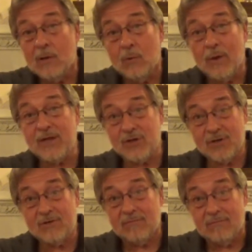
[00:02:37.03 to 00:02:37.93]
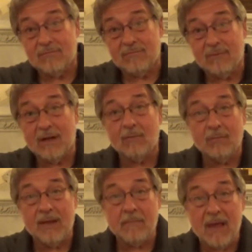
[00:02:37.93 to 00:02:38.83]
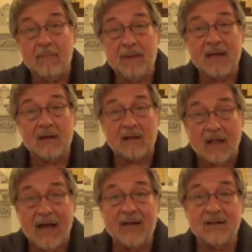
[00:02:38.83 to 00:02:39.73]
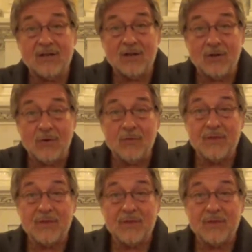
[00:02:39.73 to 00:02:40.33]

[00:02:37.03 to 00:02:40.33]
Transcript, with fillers: which, well, we may be inclined to do